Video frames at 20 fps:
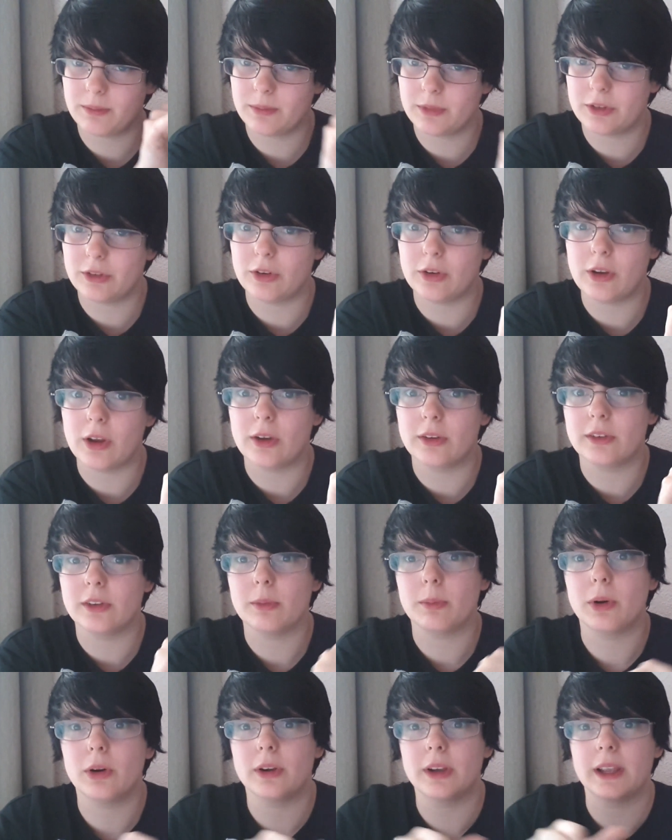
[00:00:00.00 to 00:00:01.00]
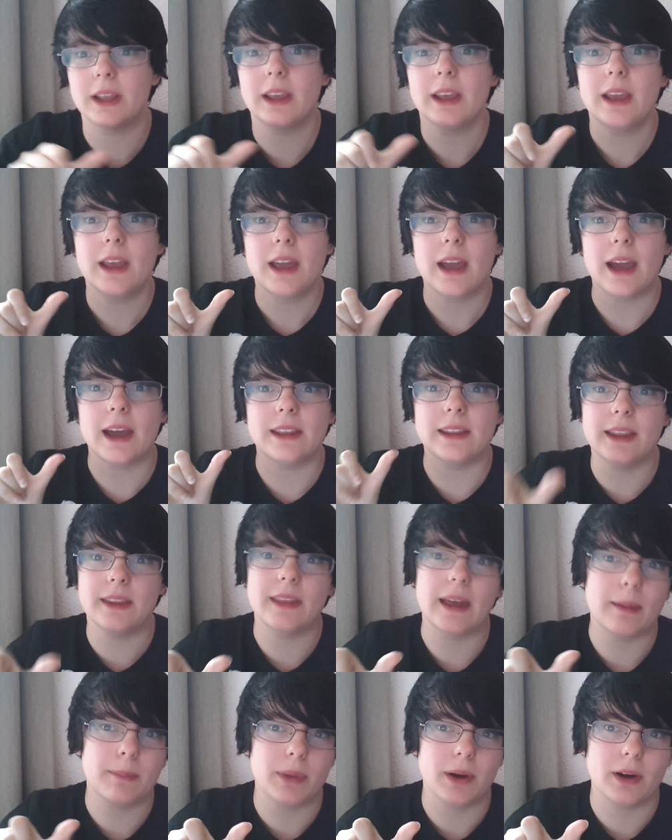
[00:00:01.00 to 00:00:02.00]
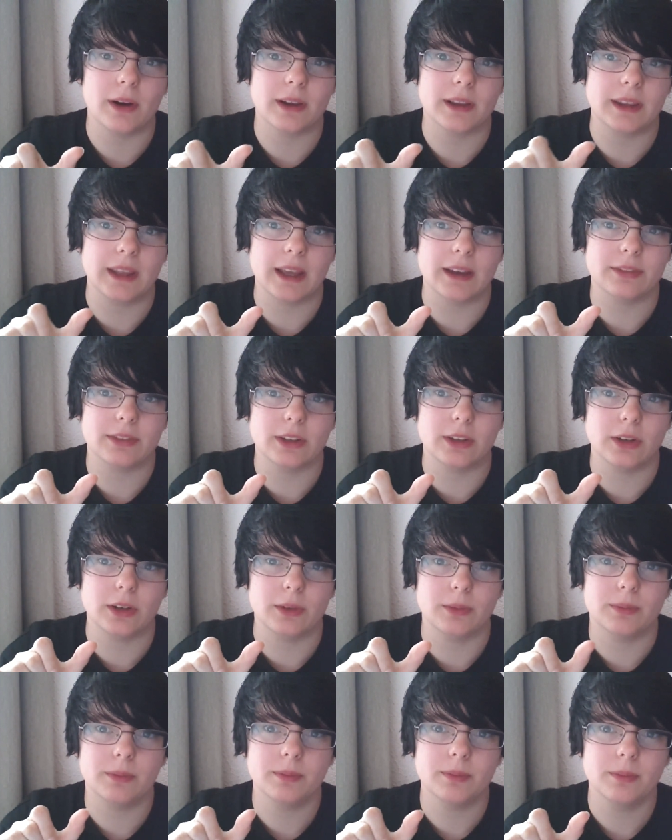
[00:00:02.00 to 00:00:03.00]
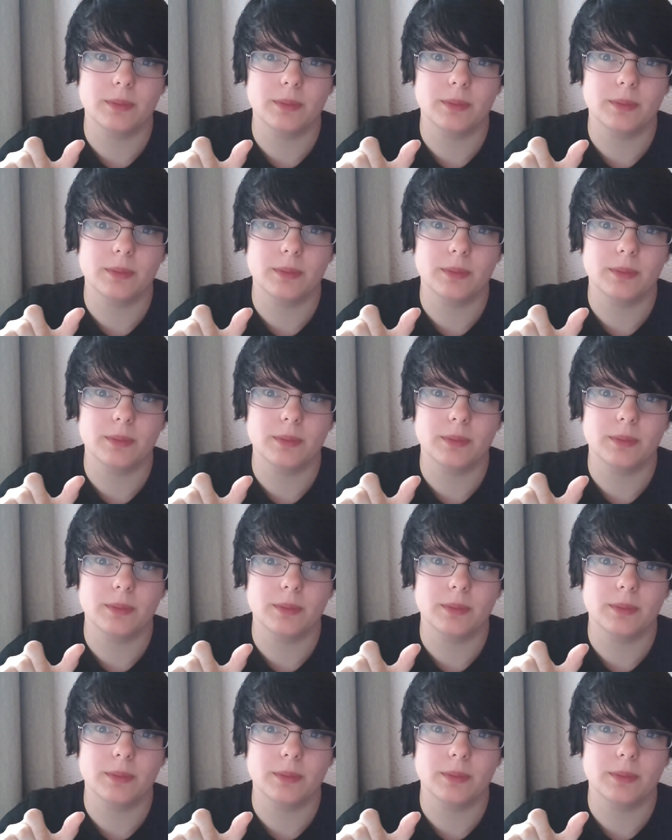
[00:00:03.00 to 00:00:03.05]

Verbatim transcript: studios in the morning and then that park in the afternoon,